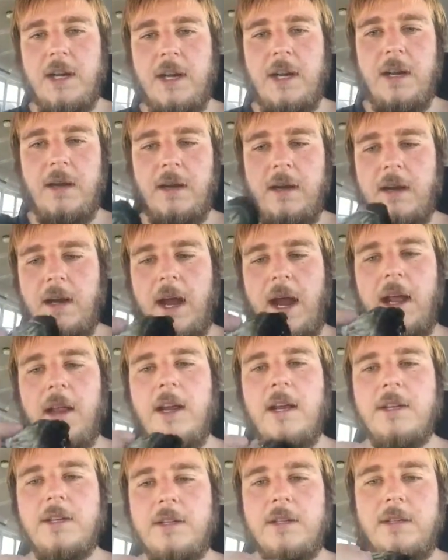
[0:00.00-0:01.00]
And I
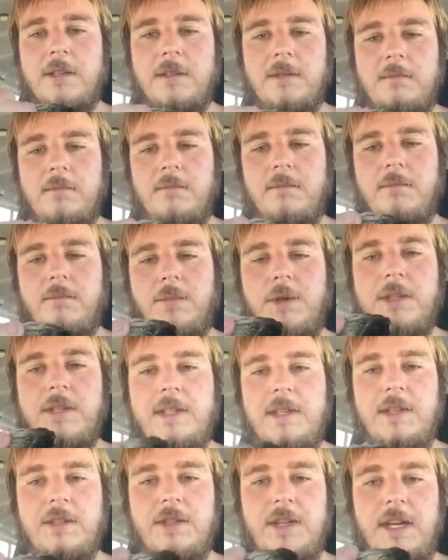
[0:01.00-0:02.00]
like to put
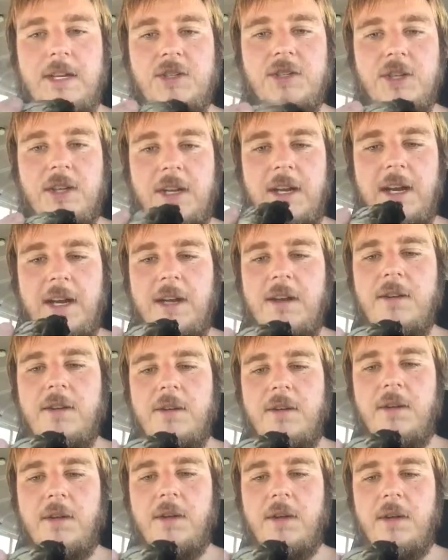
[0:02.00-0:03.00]
the intention
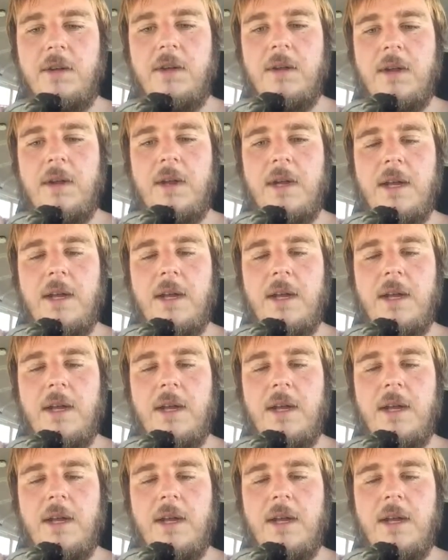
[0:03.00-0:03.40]
into the